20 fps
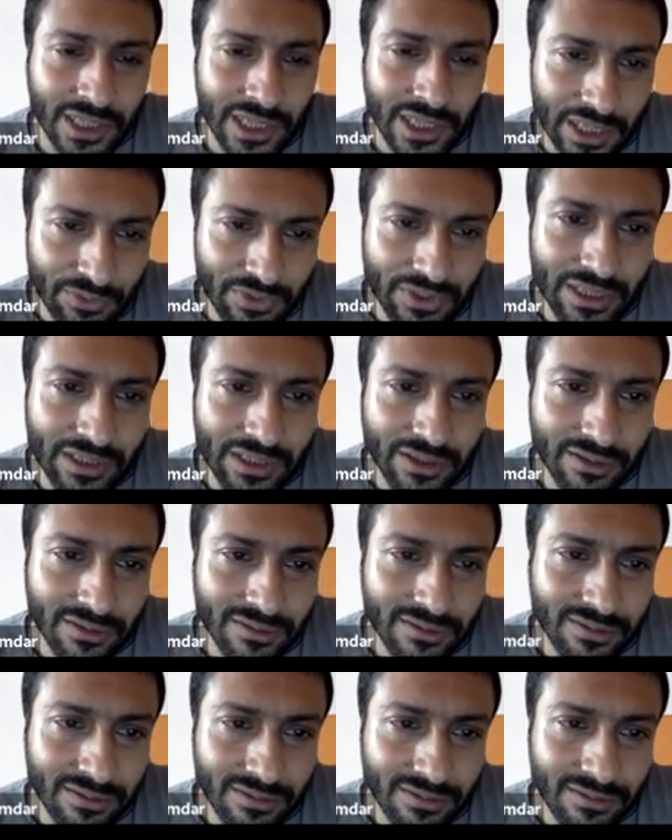you will
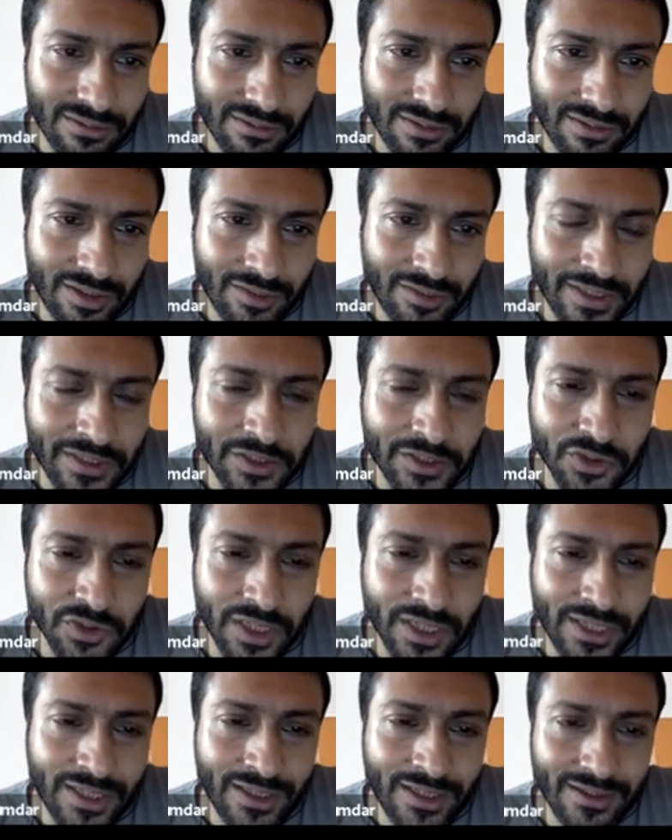
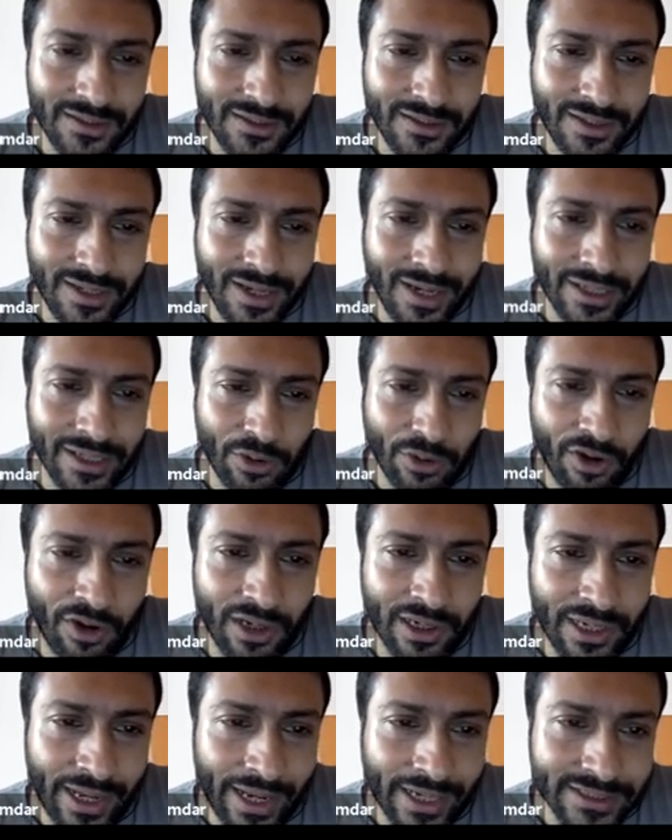eventually get
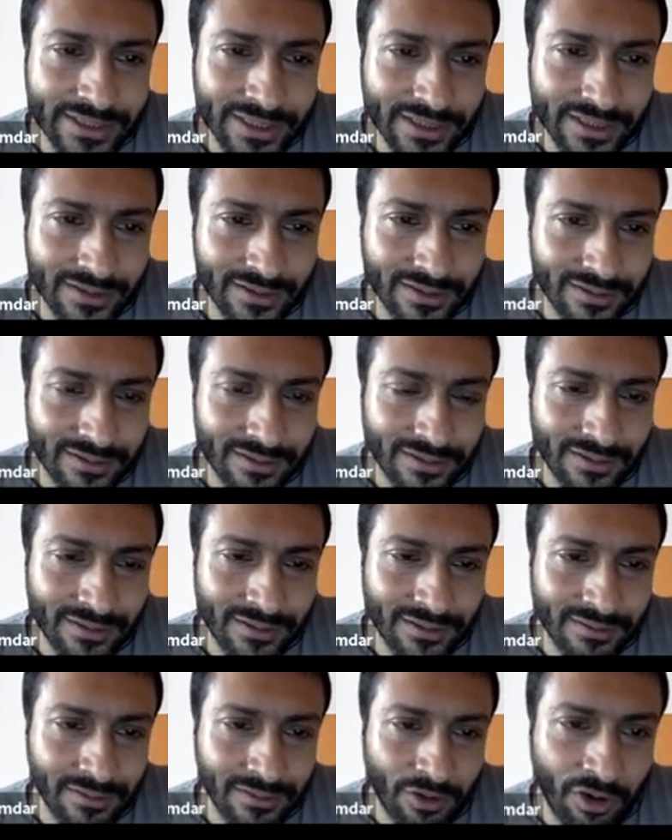all action,
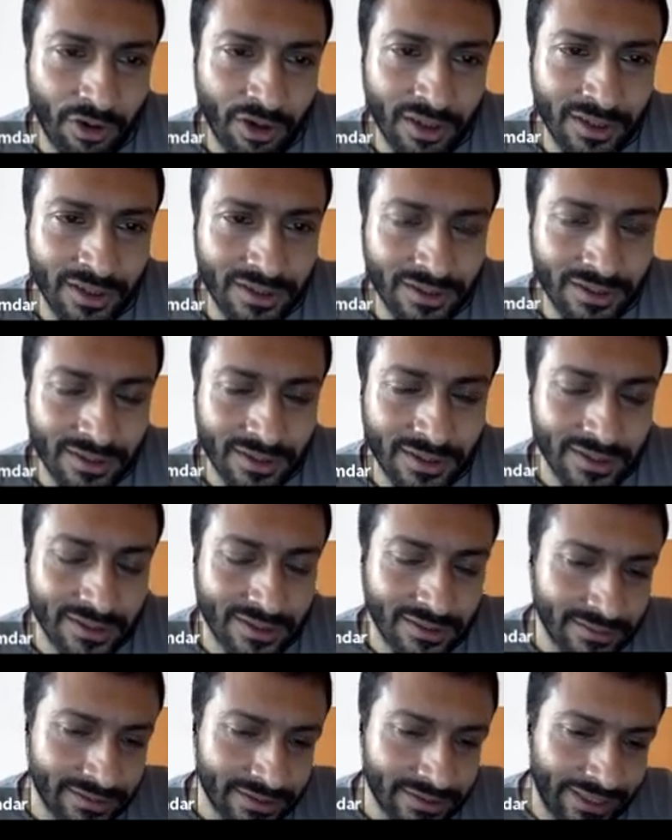uh, all
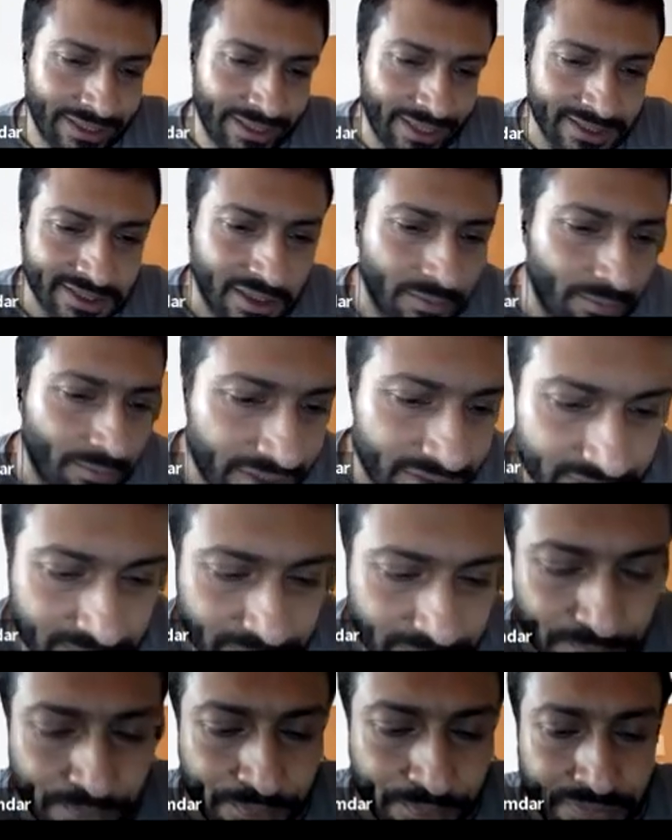uh, state action pairs.
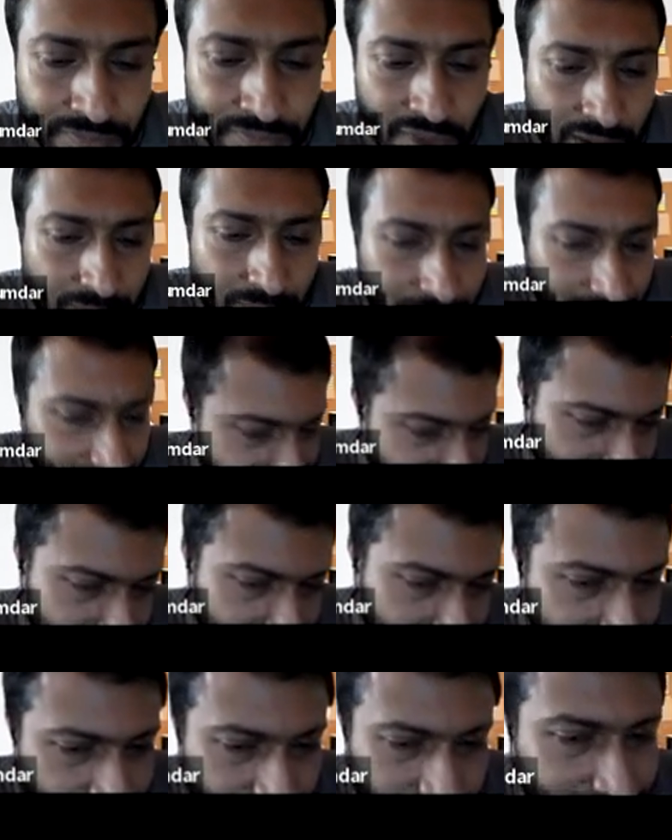But
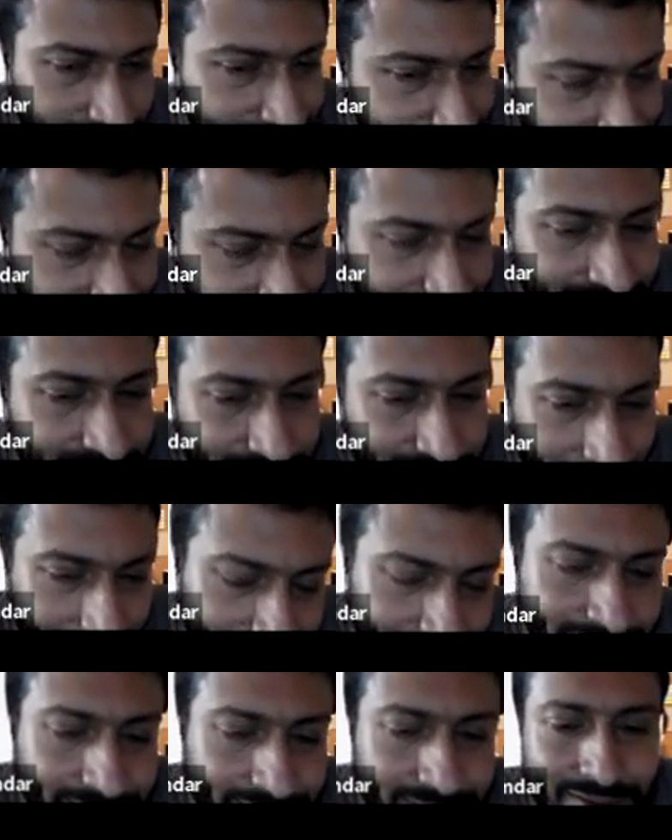your concern is
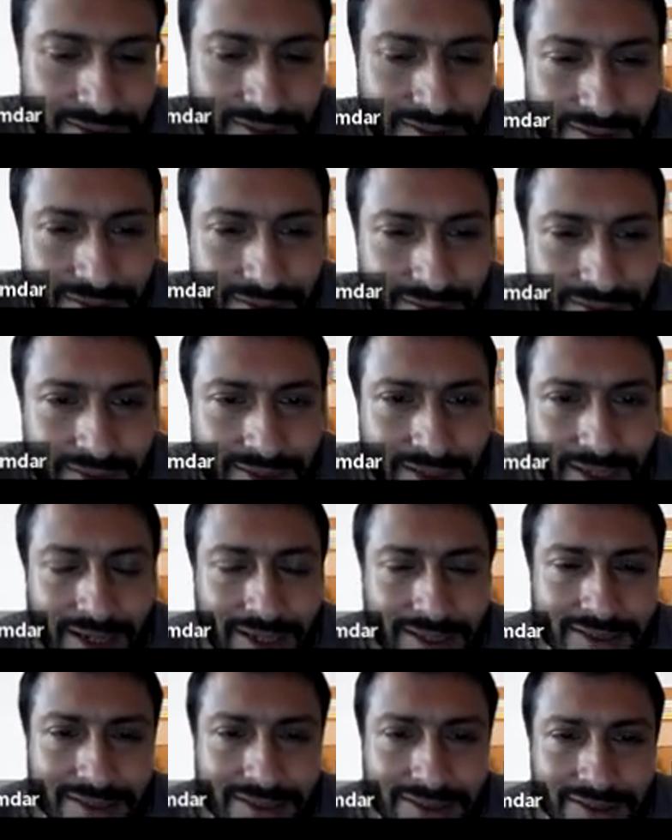valid
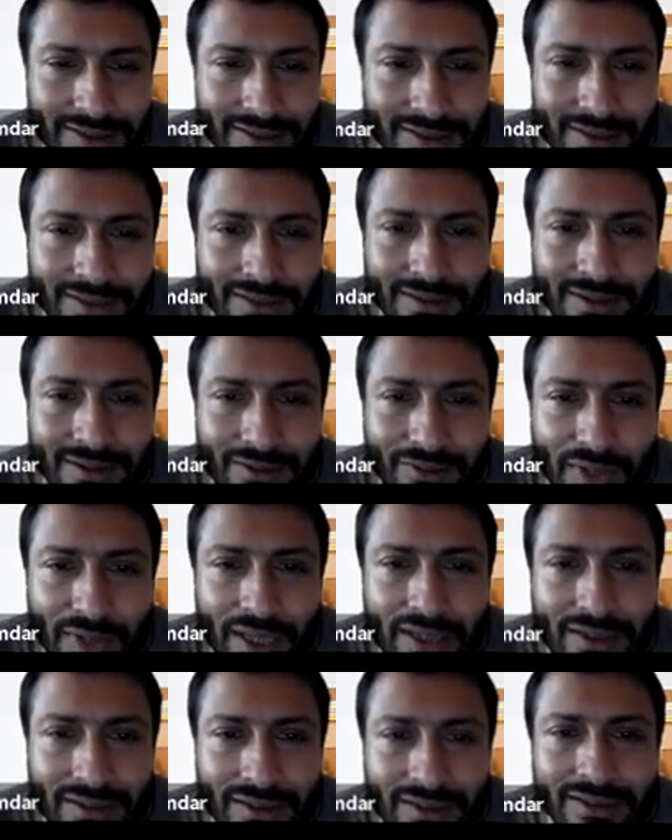that,
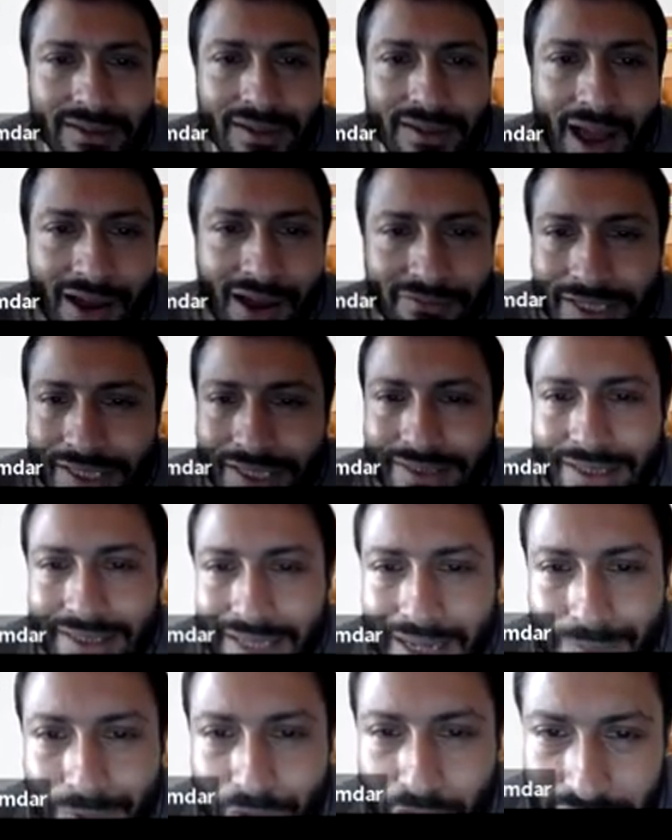well, after that,
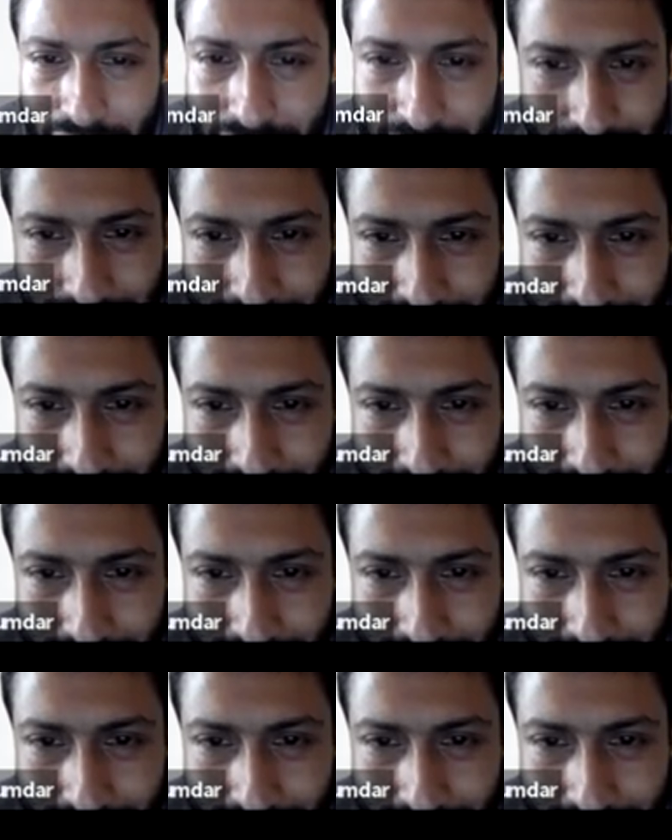I'm not